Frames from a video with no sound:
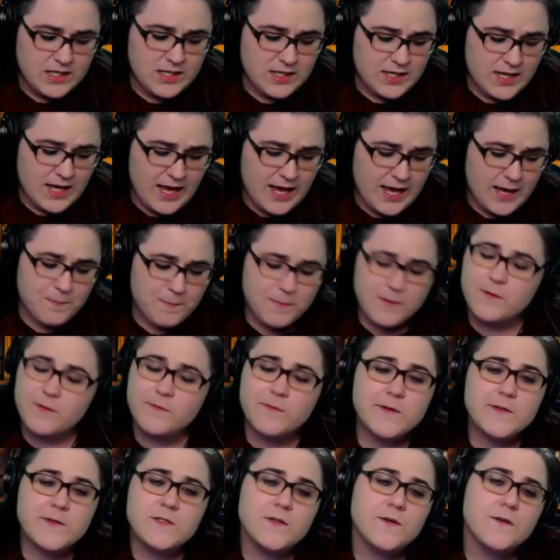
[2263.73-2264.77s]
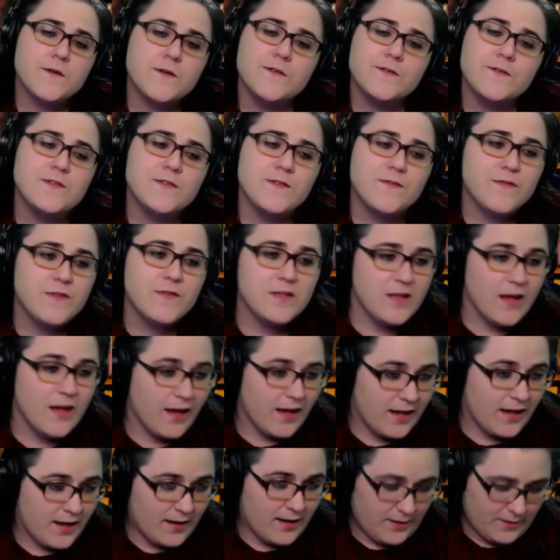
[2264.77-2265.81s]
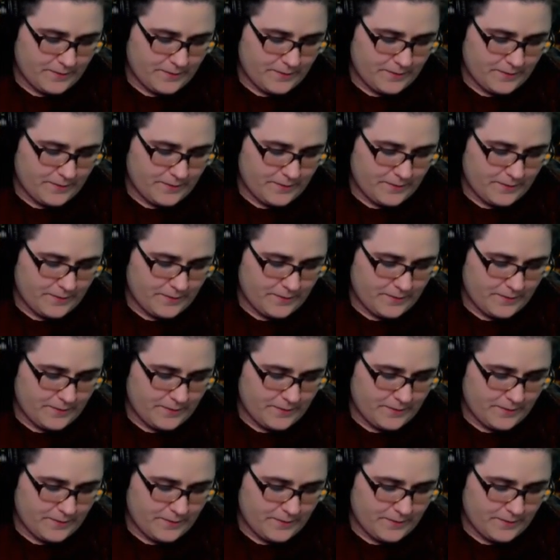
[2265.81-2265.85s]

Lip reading: "Happy returns of the day."